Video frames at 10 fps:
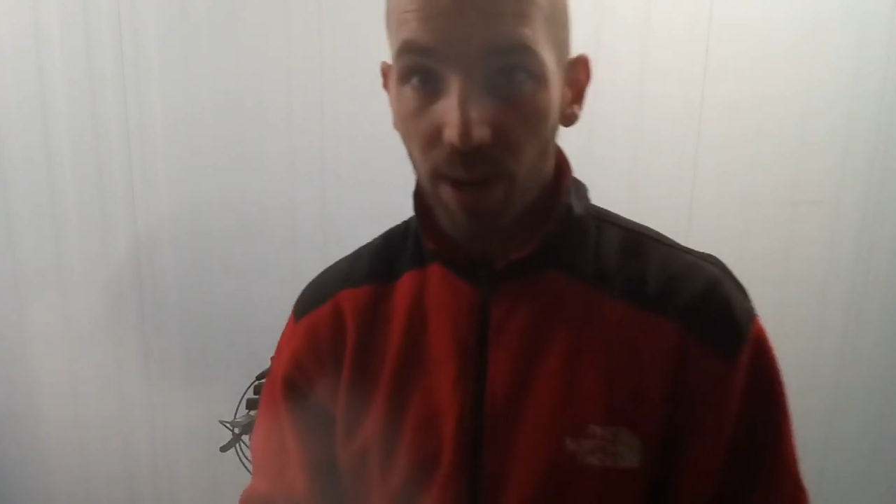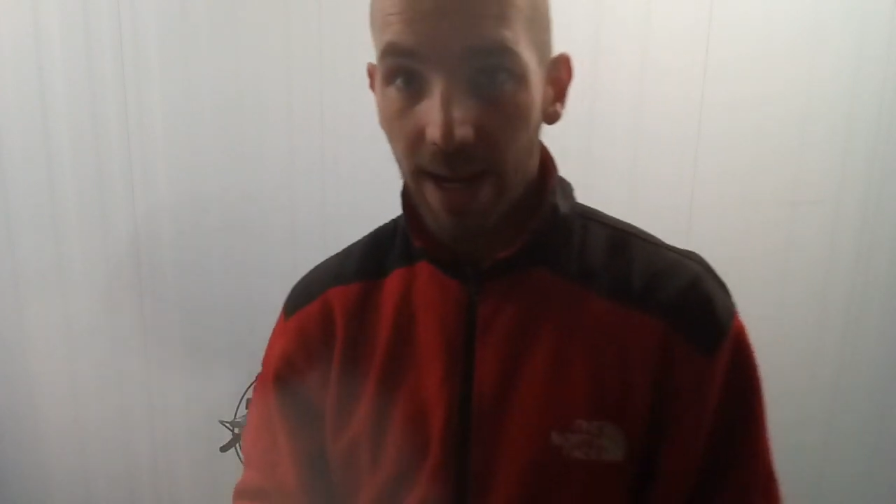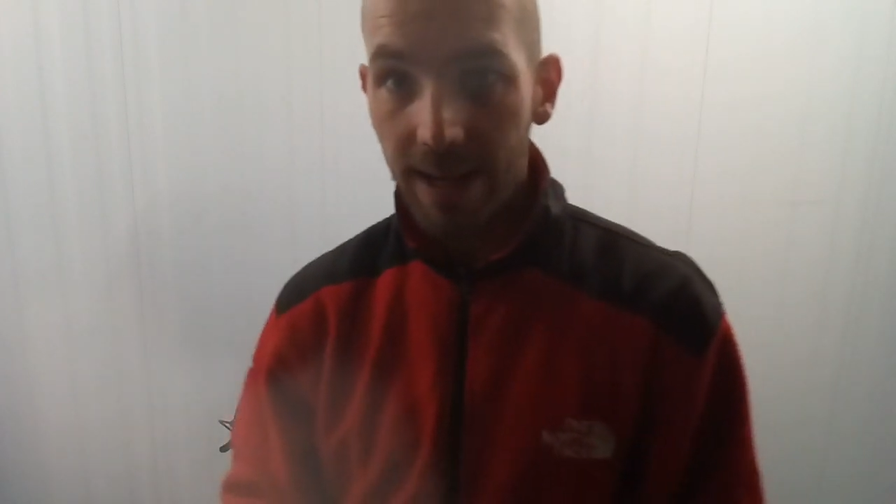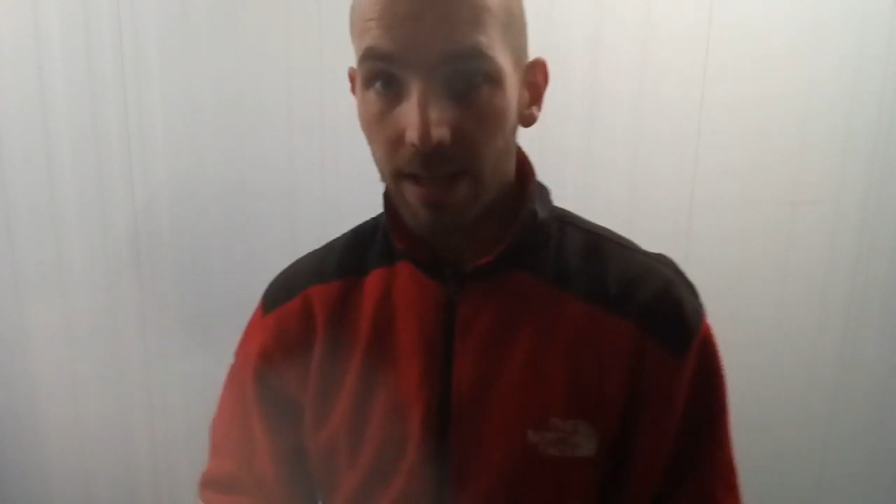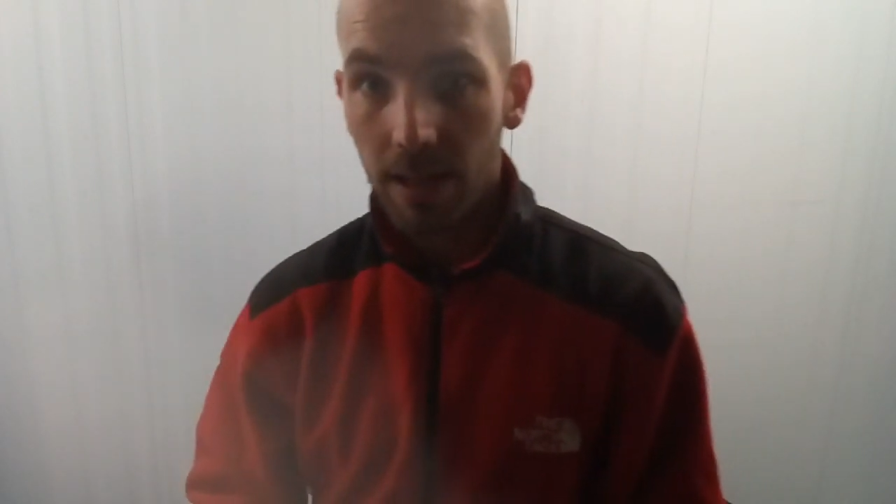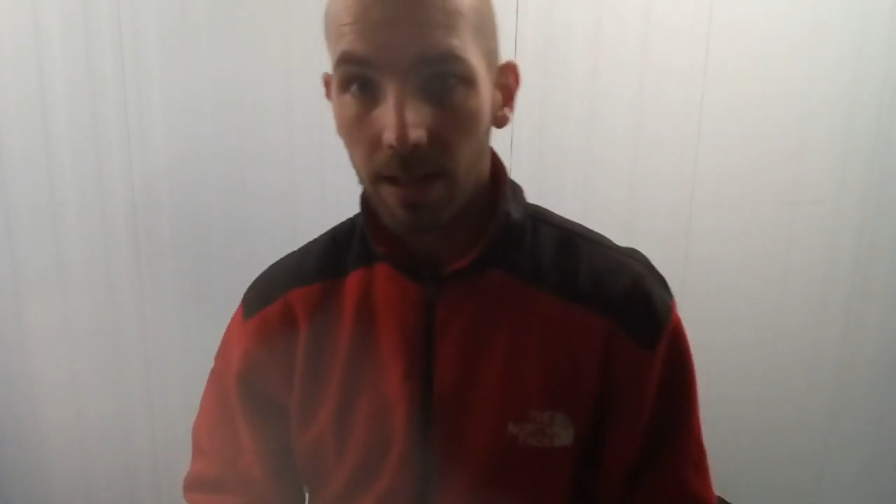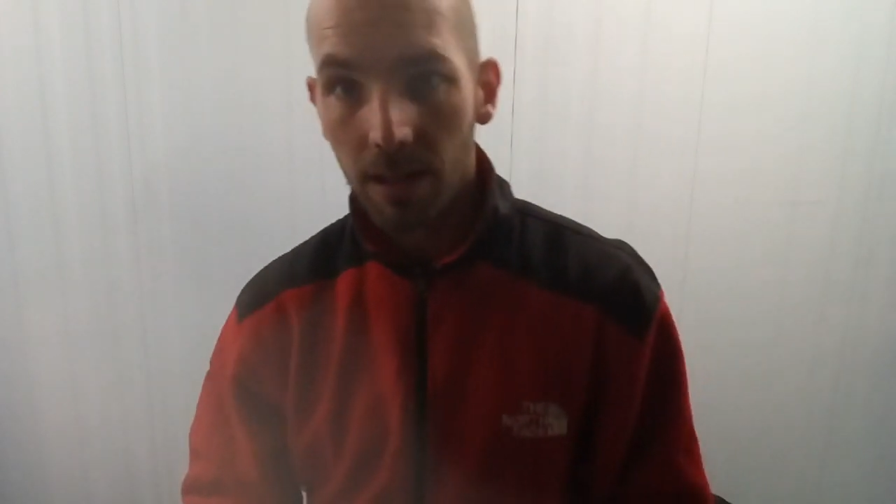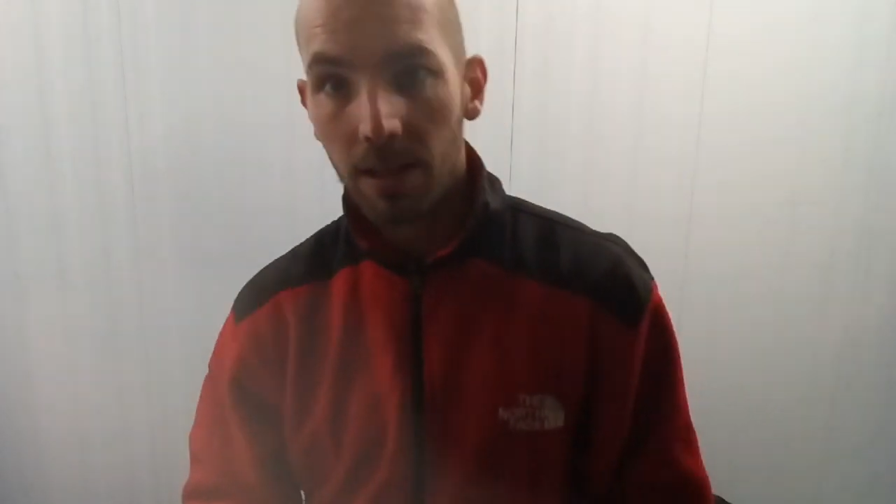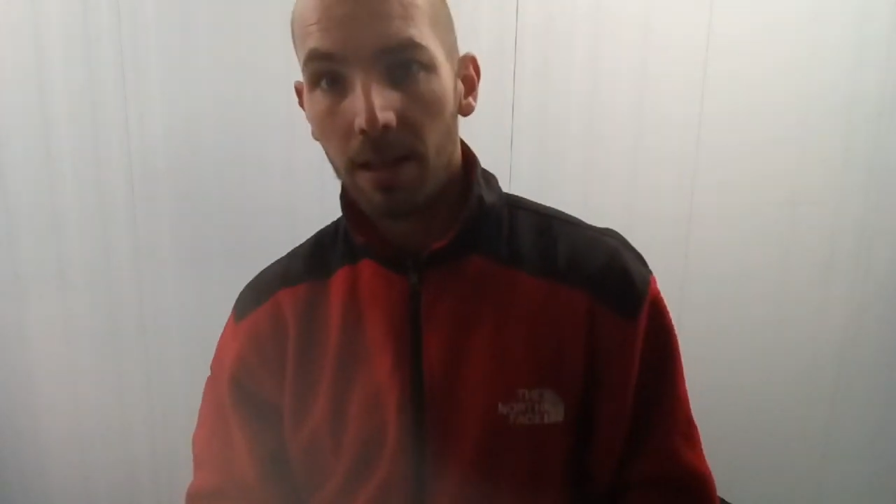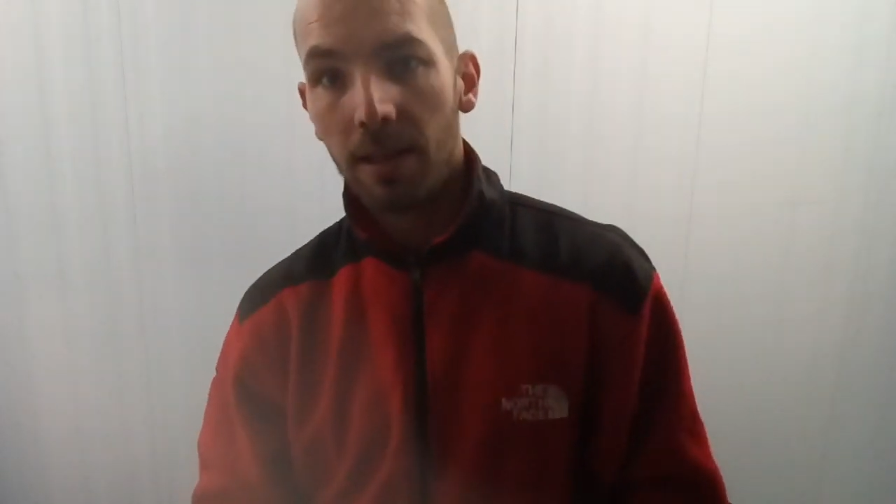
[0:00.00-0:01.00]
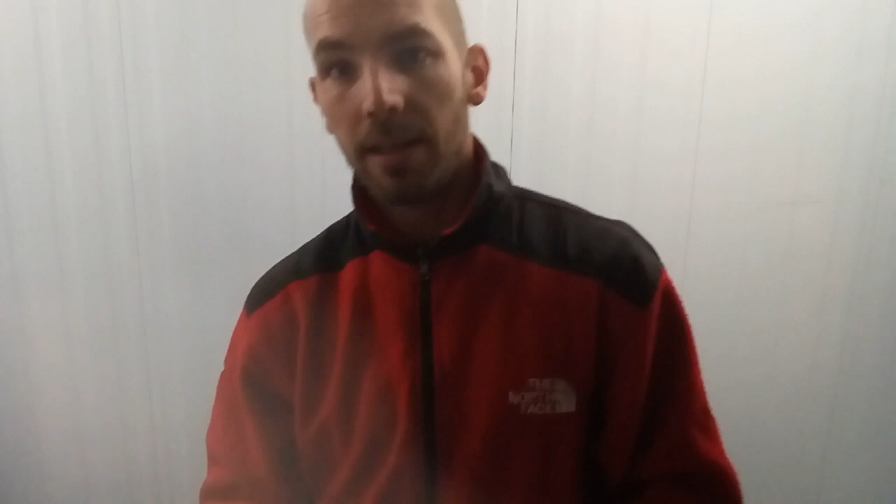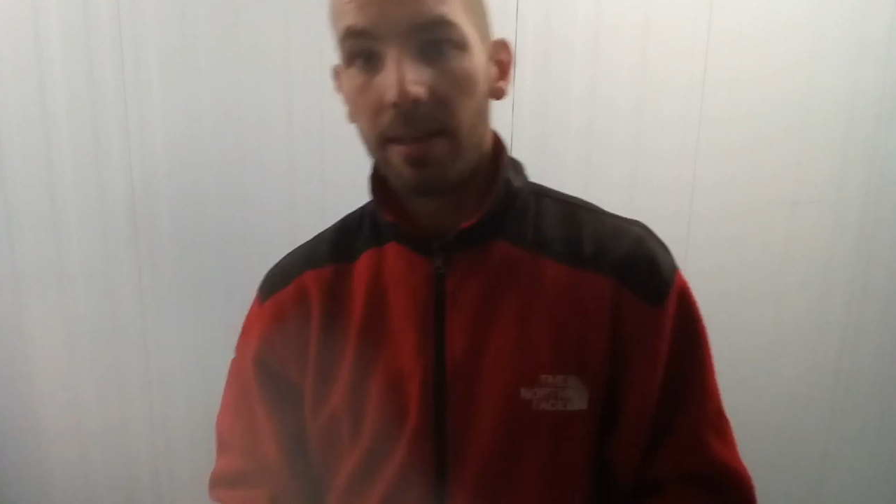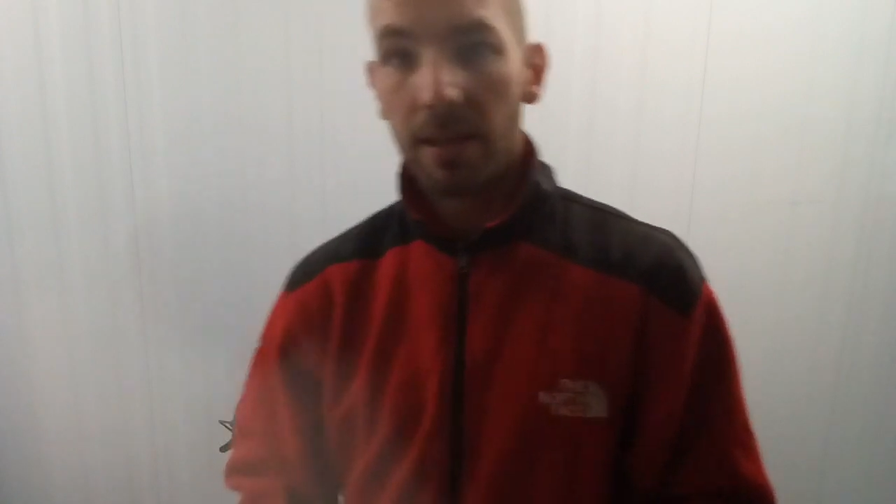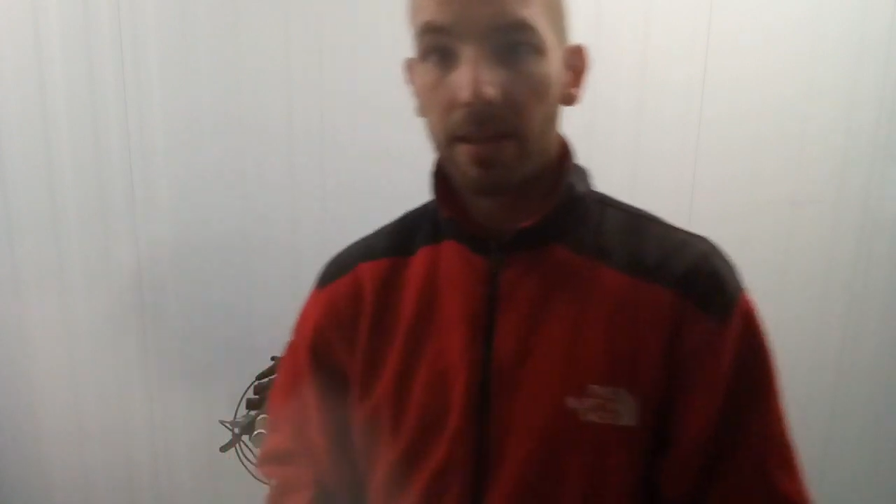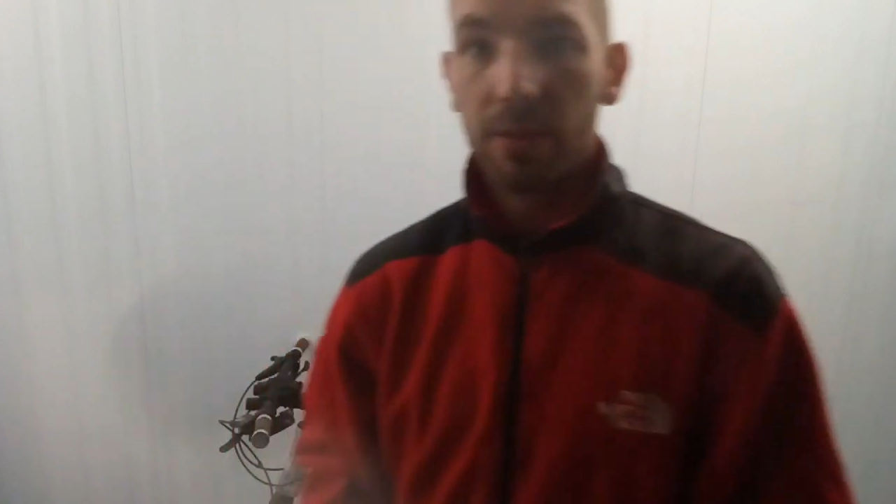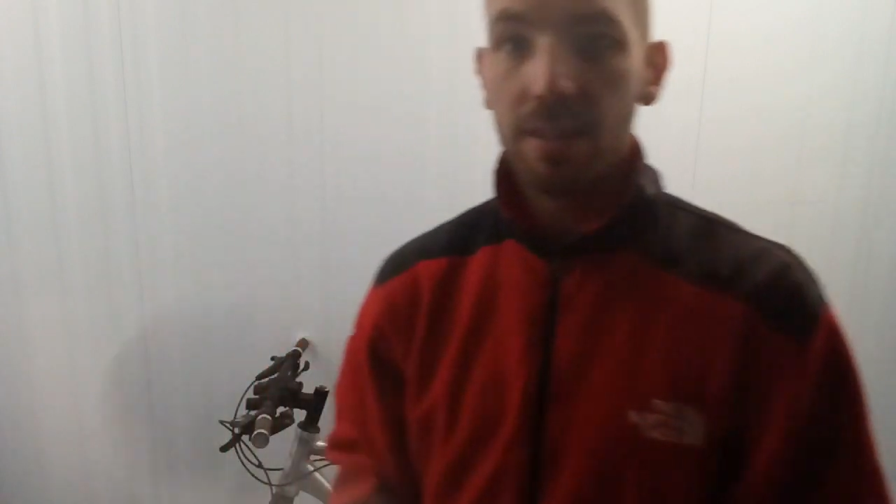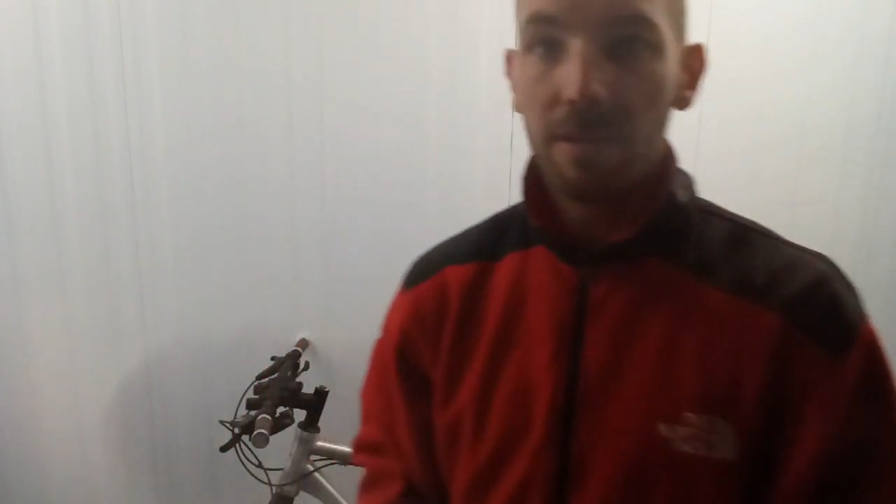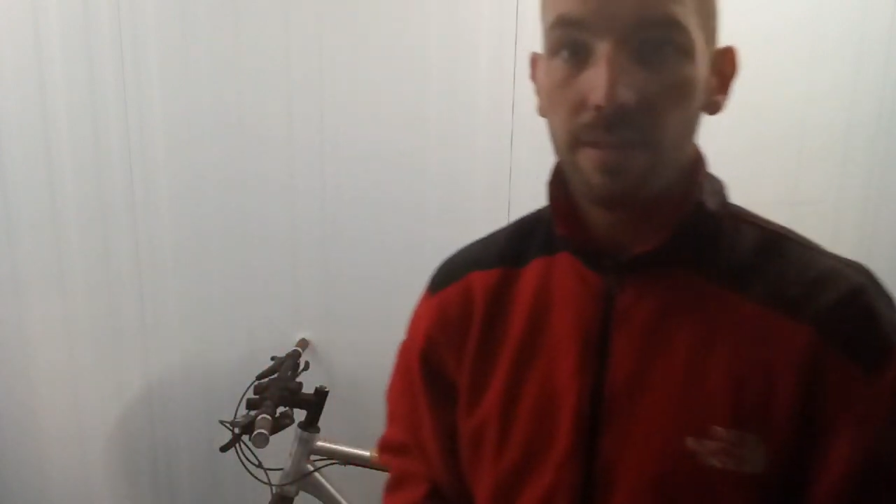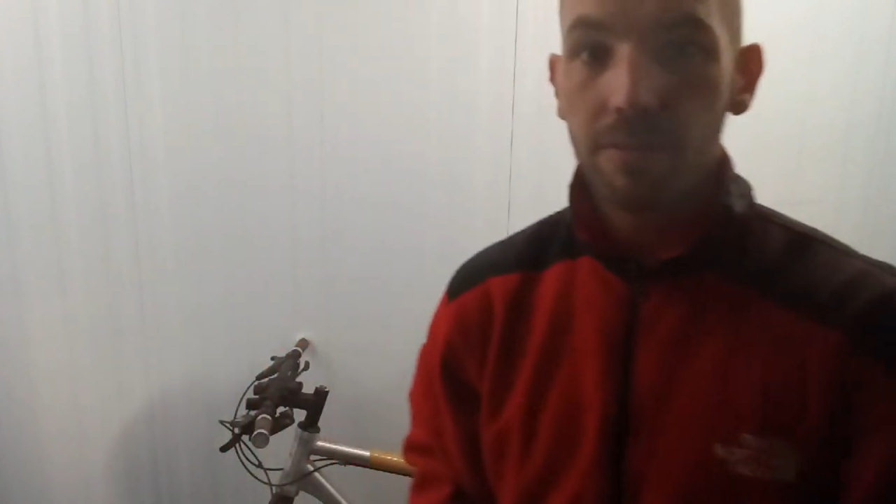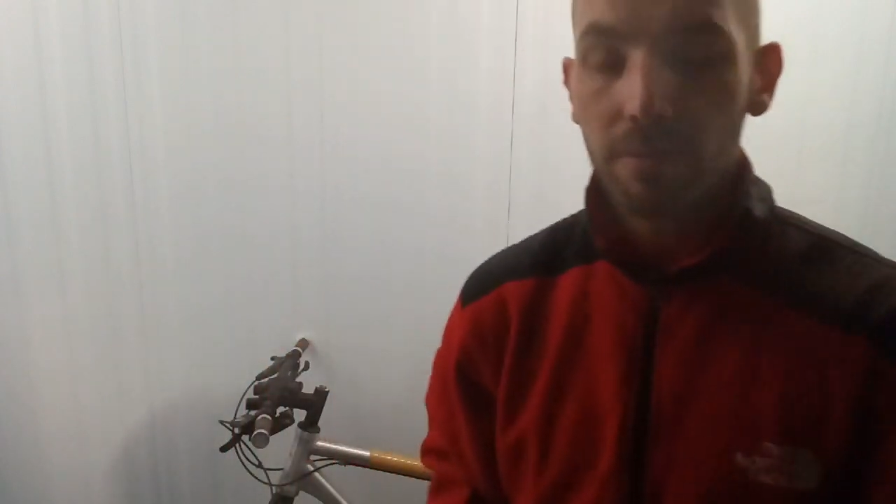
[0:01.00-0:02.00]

bike, and then there are even